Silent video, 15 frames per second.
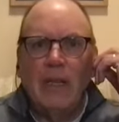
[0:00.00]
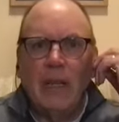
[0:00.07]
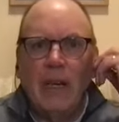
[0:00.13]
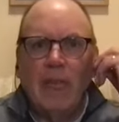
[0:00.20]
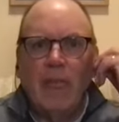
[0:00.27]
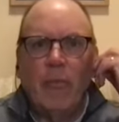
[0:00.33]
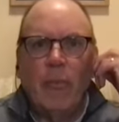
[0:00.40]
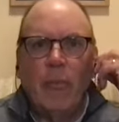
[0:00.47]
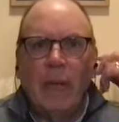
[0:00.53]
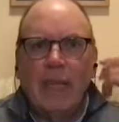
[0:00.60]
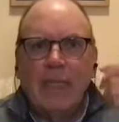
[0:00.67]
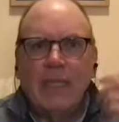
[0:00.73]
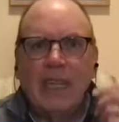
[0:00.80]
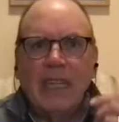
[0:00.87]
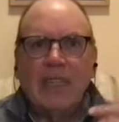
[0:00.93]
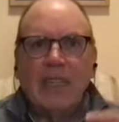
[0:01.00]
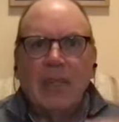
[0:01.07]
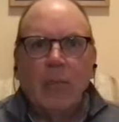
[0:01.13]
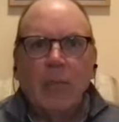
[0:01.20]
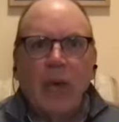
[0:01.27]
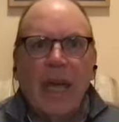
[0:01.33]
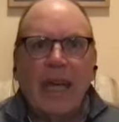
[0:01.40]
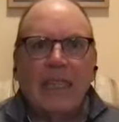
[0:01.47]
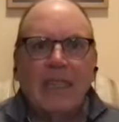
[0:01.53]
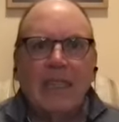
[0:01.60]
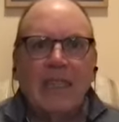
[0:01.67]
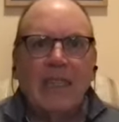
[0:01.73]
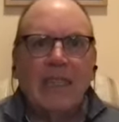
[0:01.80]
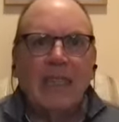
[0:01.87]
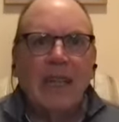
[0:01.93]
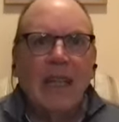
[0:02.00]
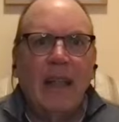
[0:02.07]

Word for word: of meditation practice